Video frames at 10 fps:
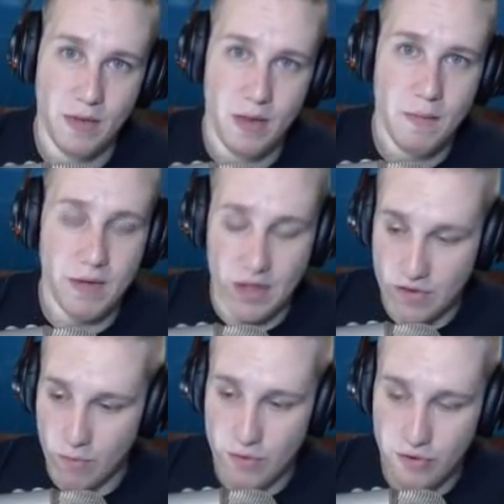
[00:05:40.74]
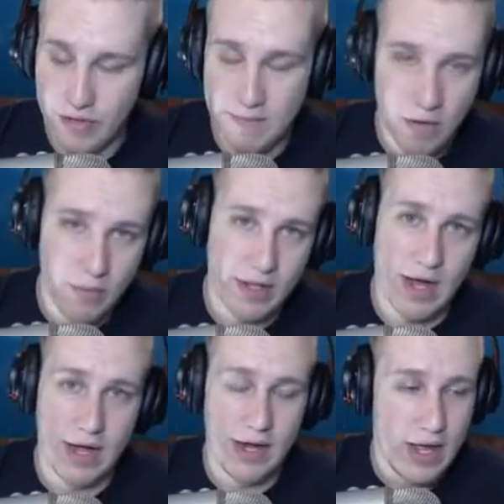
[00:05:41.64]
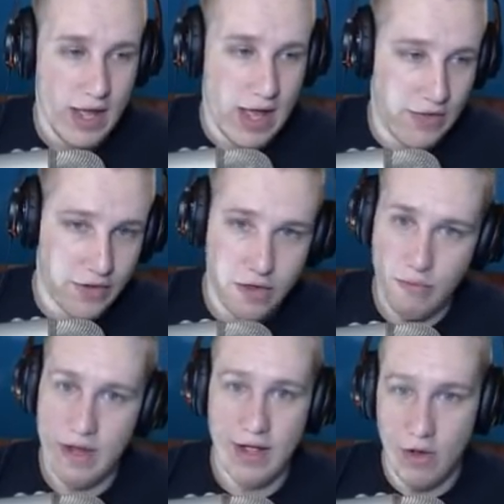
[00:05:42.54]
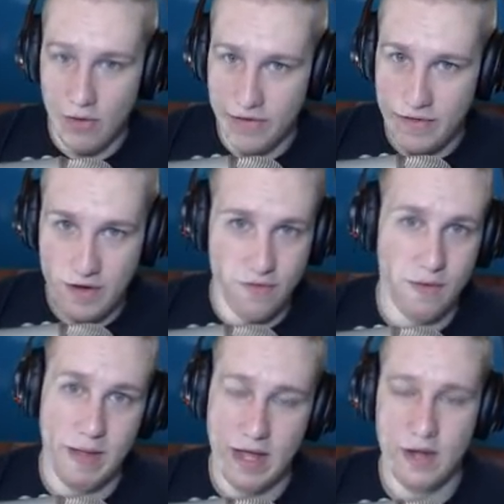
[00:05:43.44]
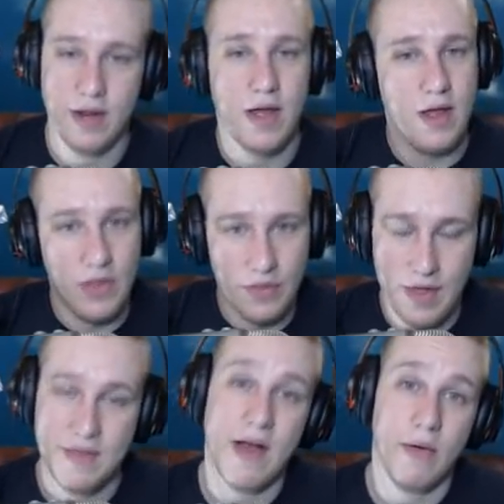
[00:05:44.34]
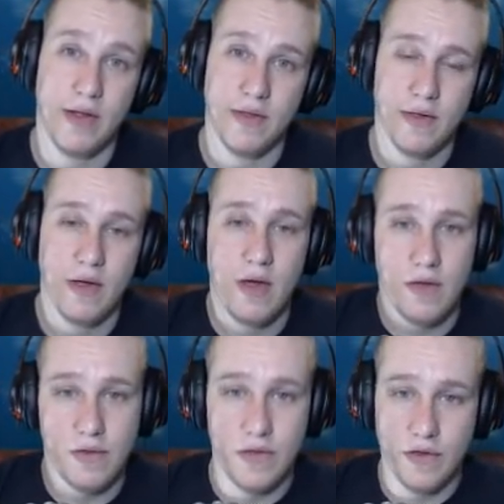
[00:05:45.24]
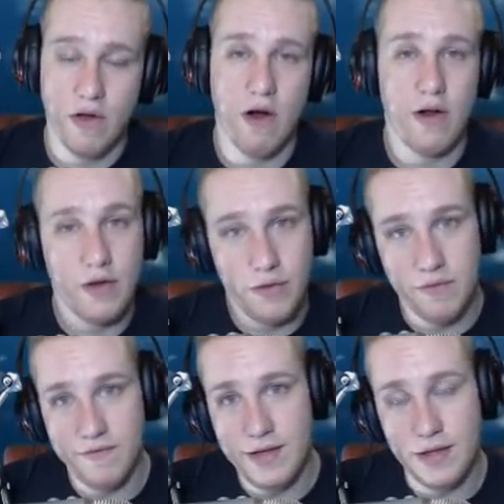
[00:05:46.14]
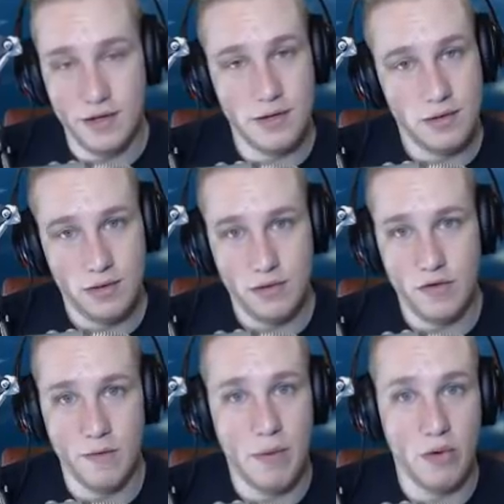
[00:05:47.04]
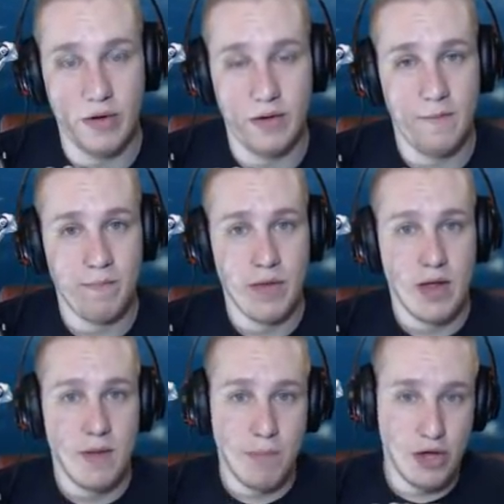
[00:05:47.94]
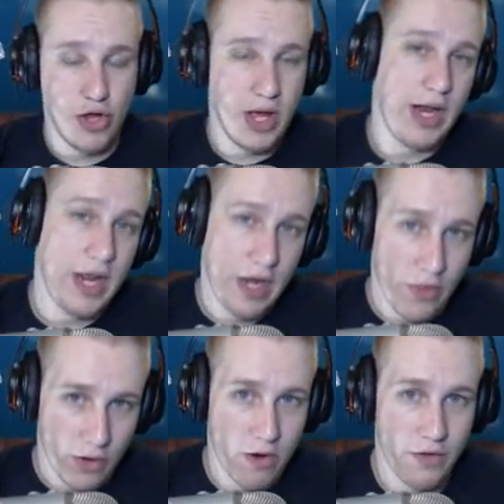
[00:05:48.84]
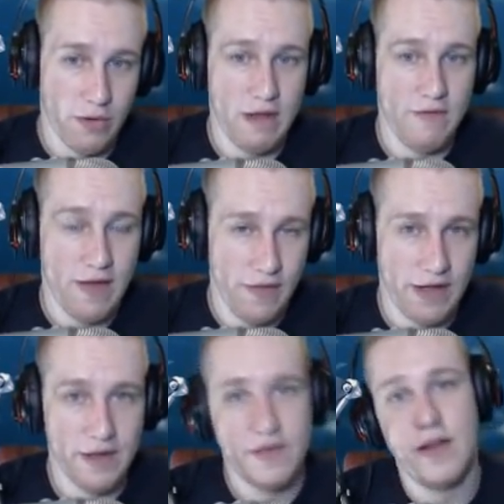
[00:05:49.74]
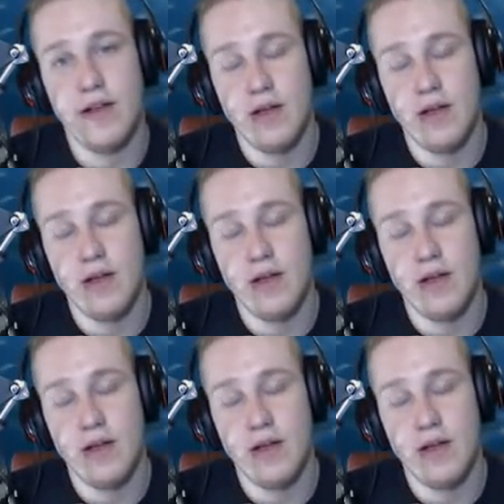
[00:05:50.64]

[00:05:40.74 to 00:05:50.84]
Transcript: because the original email we got and the Q&A all say that it's from hand. That's how it is. So this card, you reveal it to your opponent, pitch it and another card to the grave, and like I said,